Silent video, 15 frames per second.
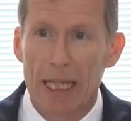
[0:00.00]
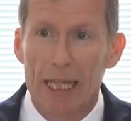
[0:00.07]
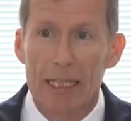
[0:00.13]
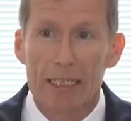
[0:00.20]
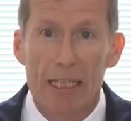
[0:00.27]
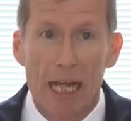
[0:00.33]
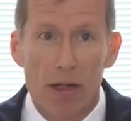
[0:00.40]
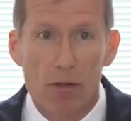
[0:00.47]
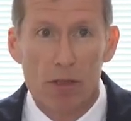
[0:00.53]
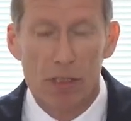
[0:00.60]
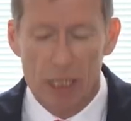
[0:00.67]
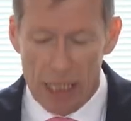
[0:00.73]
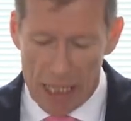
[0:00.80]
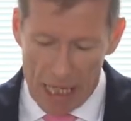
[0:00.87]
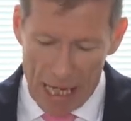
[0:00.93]

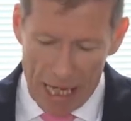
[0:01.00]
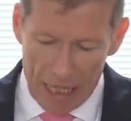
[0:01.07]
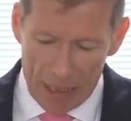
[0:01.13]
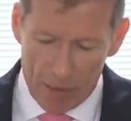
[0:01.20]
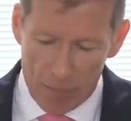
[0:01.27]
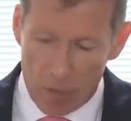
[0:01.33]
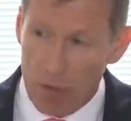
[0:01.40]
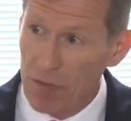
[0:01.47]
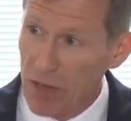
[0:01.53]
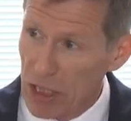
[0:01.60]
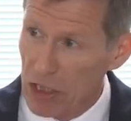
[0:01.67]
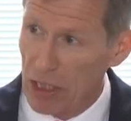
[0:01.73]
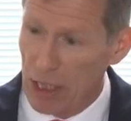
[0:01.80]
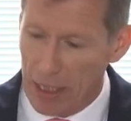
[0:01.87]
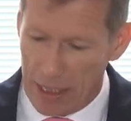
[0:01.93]
integrity, and
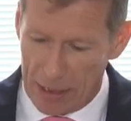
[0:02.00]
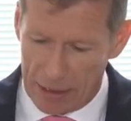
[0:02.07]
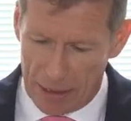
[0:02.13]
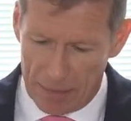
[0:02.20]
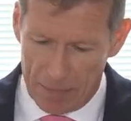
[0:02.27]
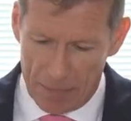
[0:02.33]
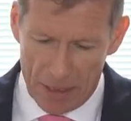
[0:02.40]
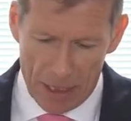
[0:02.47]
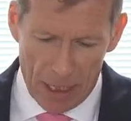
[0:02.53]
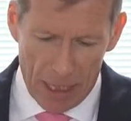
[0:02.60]
professionalism